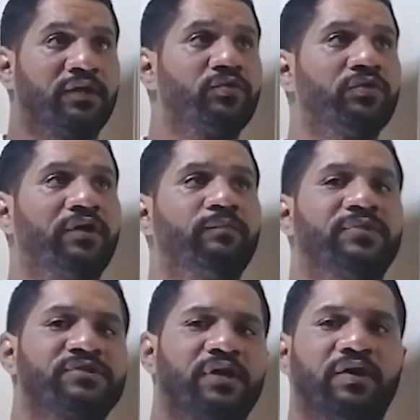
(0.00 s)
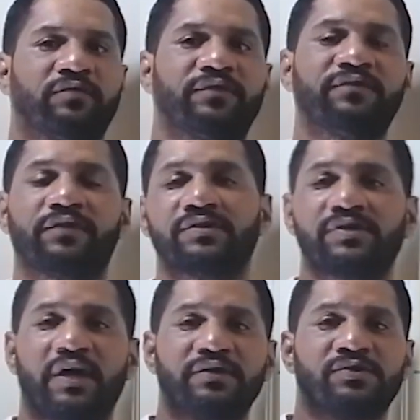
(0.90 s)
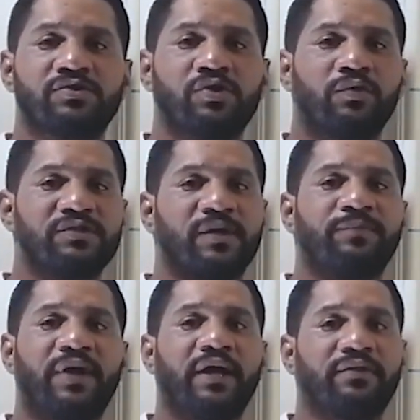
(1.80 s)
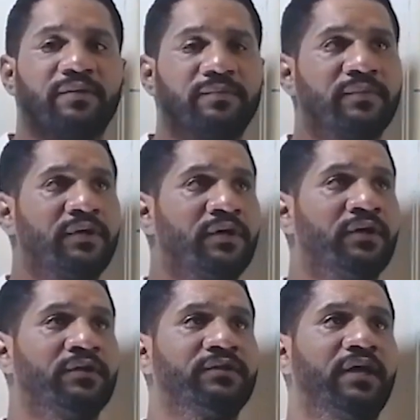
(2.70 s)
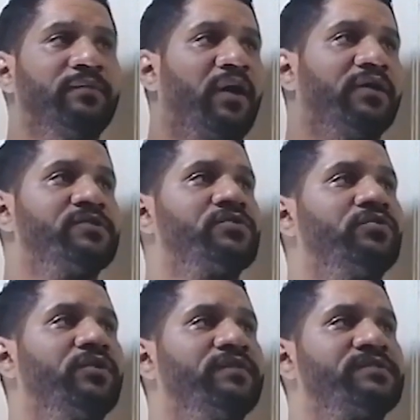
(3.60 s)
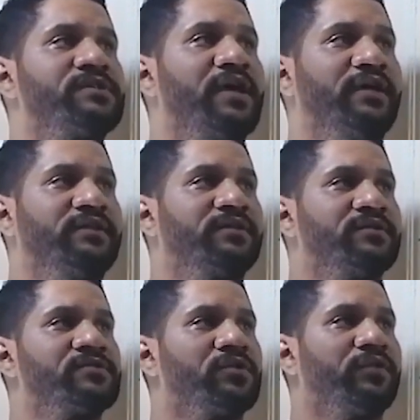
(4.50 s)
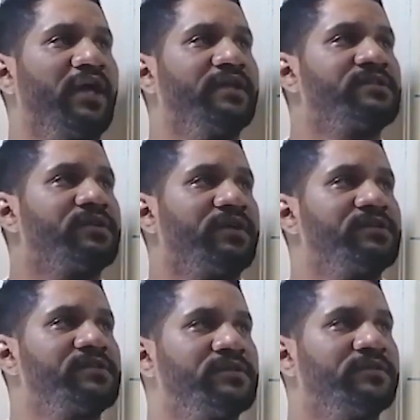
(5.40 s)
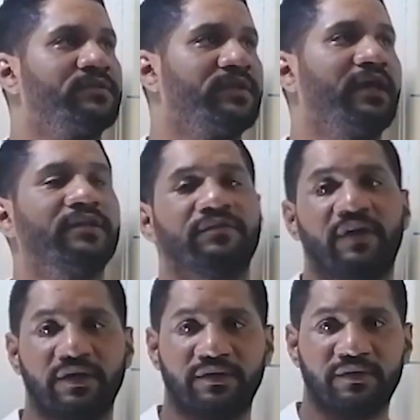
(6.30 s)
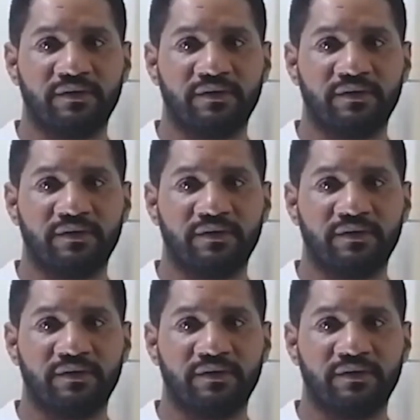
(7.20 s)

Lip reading: The two numbers are of different signs, so we subtract them. 10 minus 2 gives 8, so the answer is negative 8.